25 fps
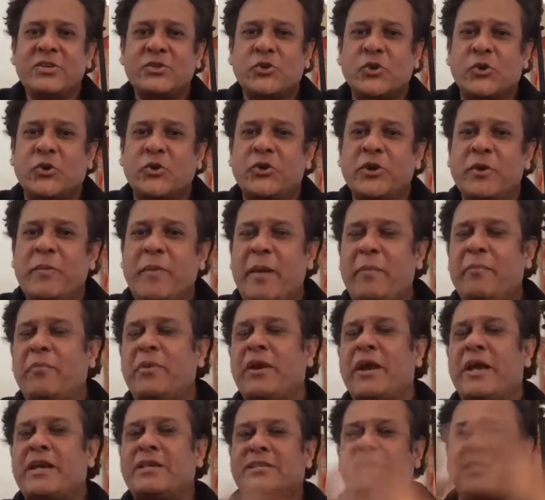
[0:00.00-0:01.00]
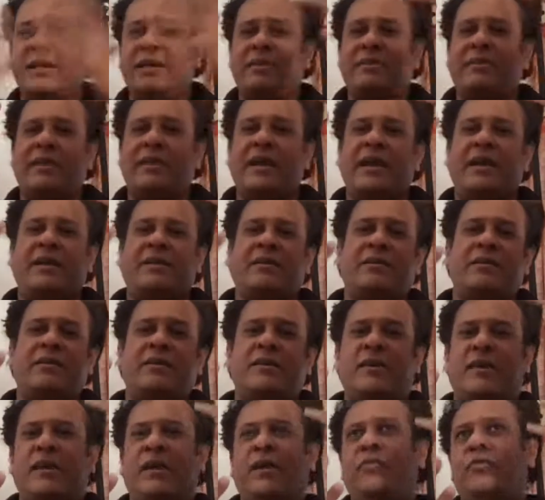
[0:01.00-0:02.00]
So remember I said that
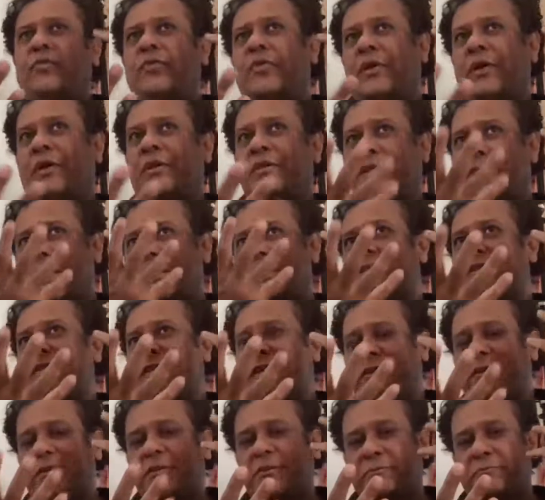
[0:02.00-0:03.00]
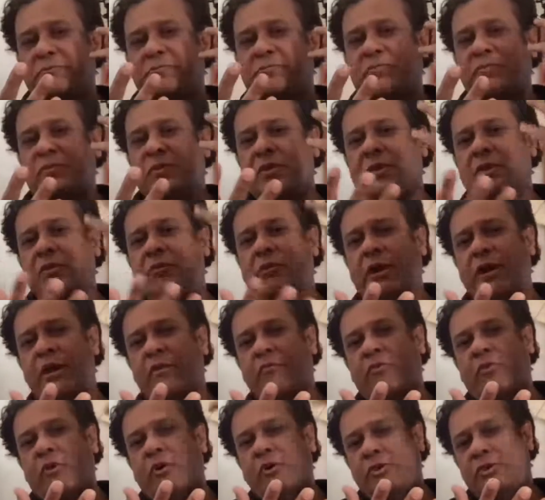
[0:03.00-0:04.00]
in the sensor, you
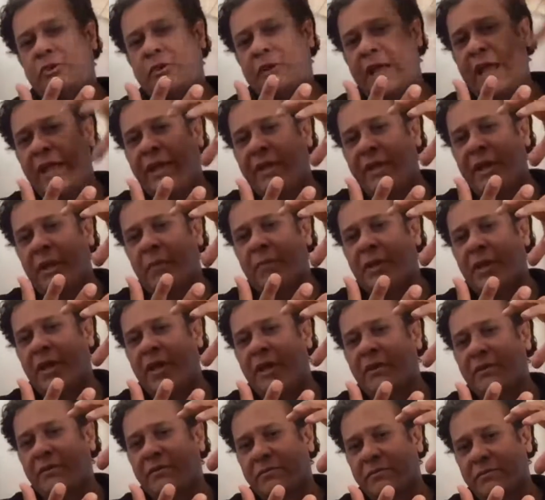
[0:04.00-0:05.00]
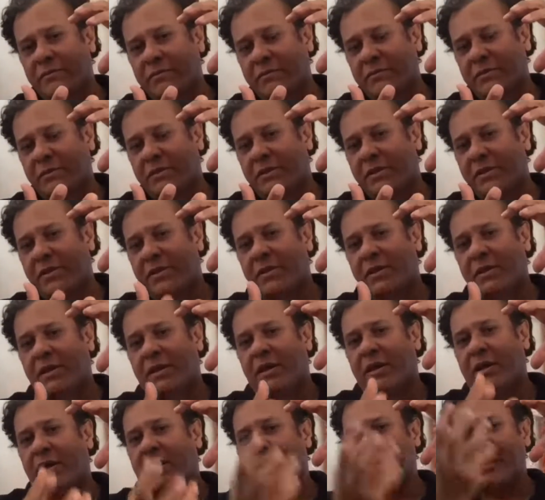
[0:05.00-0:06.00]
have got your light coming in,
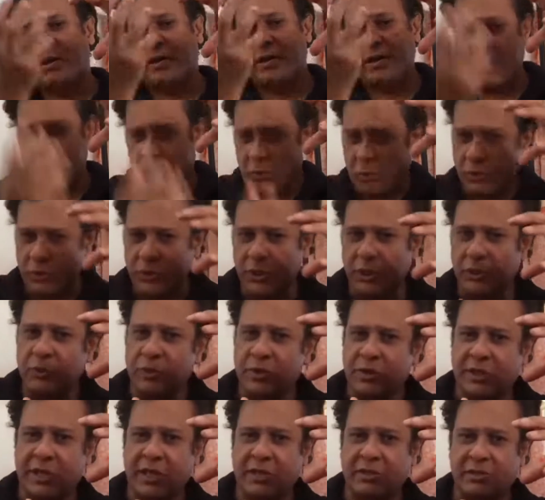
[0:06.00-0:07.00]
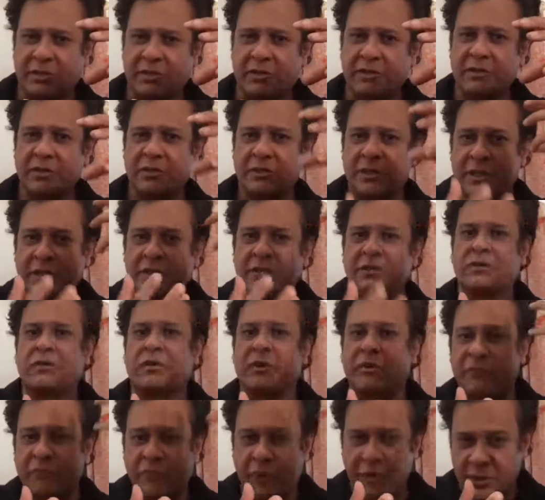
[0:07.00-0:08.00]
goes into the
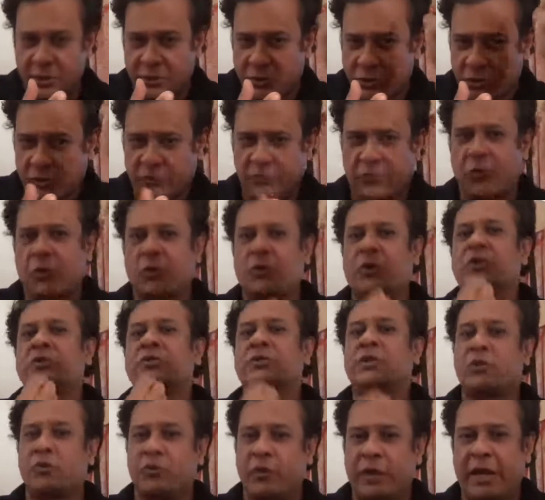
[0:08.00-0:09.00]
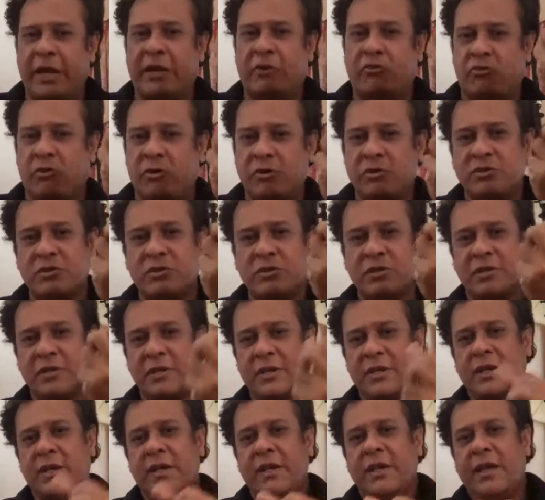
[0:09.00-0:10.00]
sensor converts those photons into electrons,
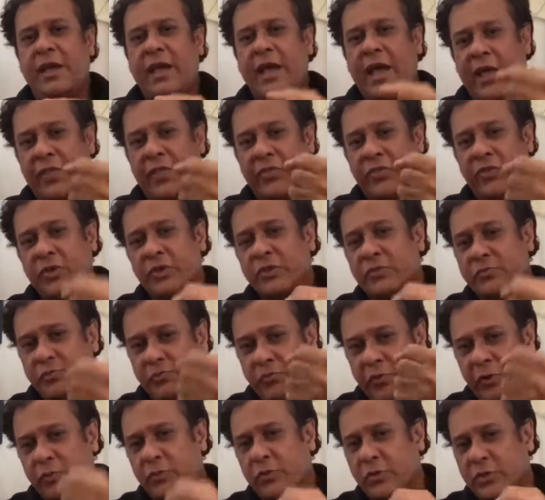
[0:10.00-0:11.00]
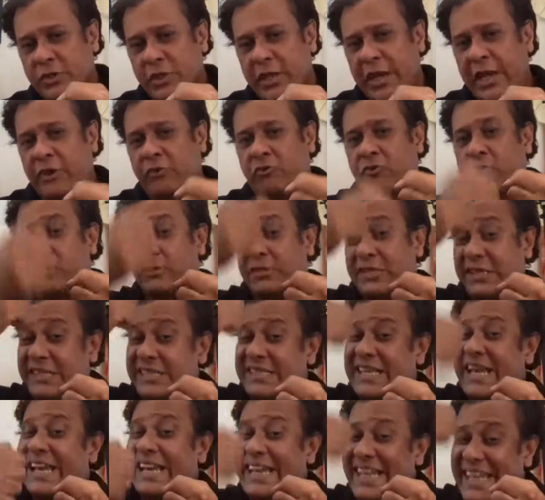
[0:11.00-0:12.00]
and then from those electrons
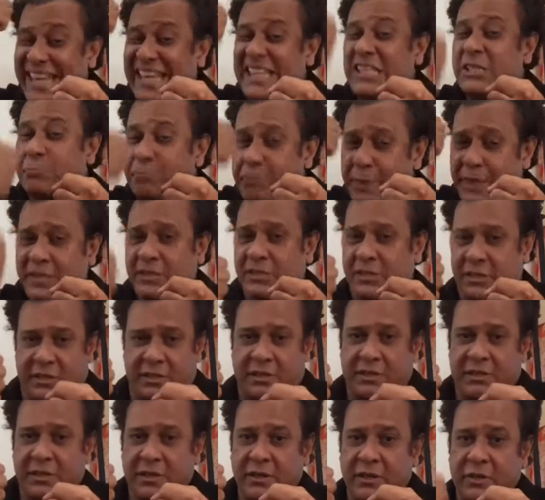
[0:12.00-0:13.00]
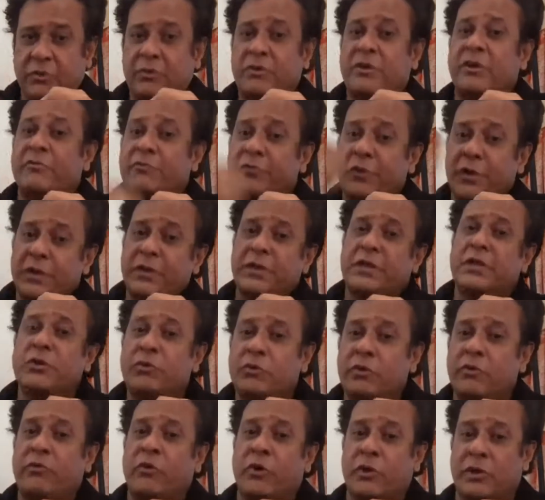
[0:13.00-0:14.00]
inside each pixel, you convert it
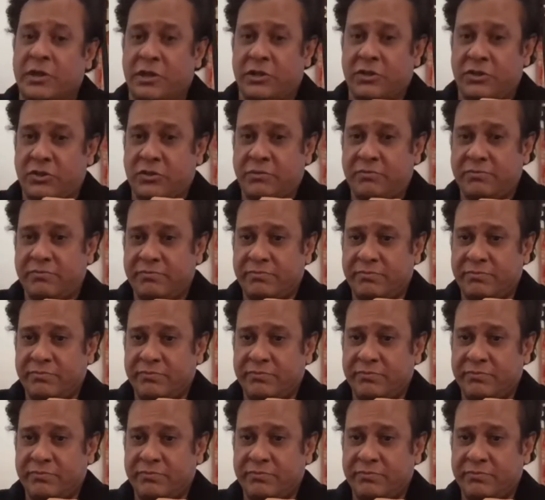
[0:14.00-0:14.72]
into a voltage.